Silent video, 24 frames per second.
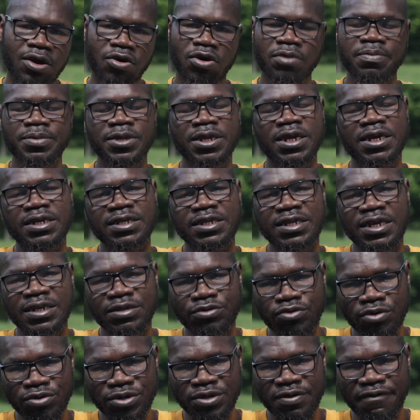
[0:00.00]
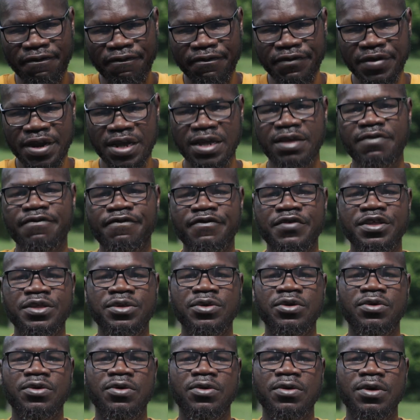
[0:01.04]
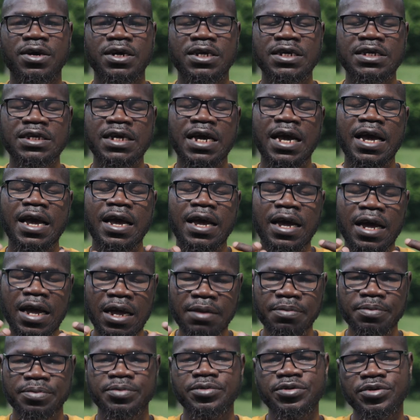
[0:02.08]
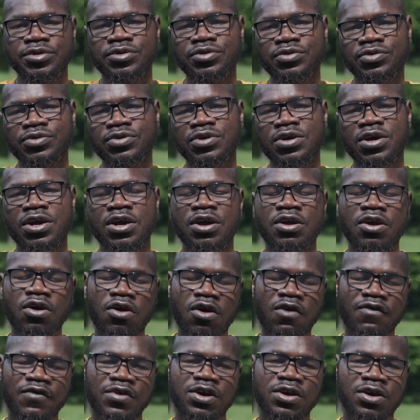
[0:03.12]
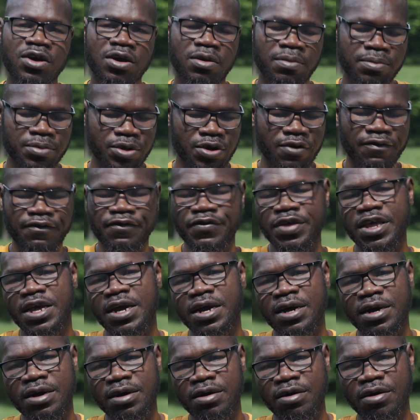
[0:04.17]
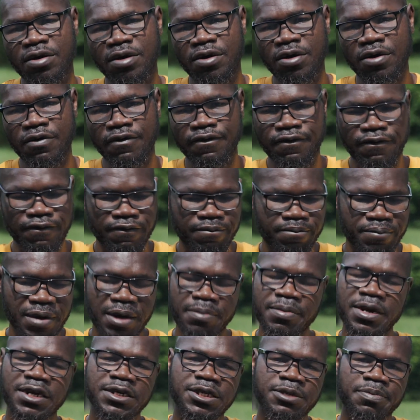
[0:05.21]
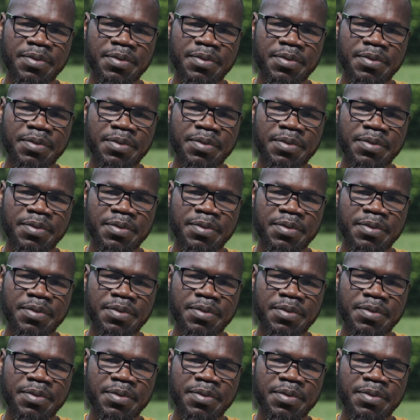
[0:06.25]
I hope that, that those free video help you overcome your fear of public